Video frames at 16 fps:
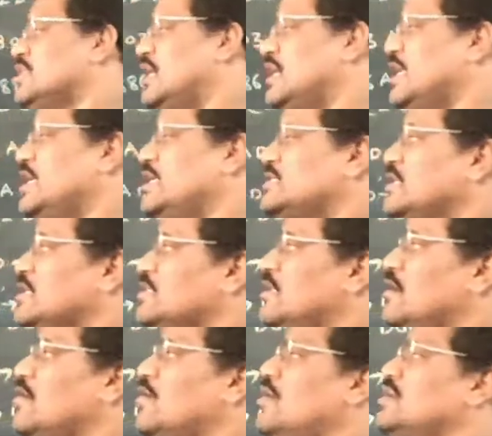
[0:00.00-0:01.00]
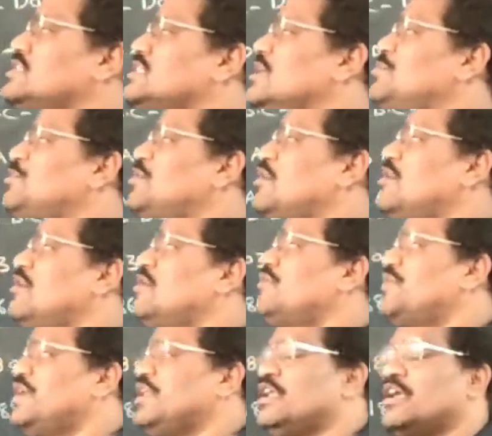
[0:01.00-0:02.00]
That is the concept
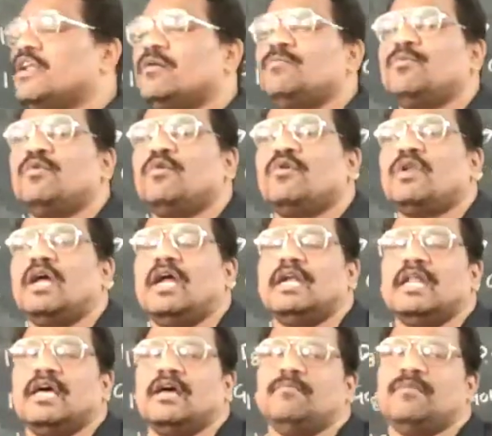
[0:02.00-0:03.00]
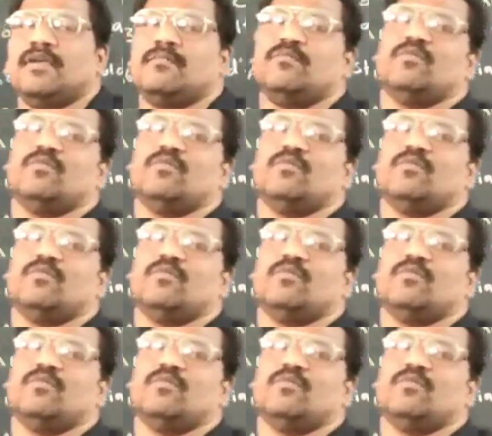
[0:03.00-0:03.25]
of Niels Bohr atomic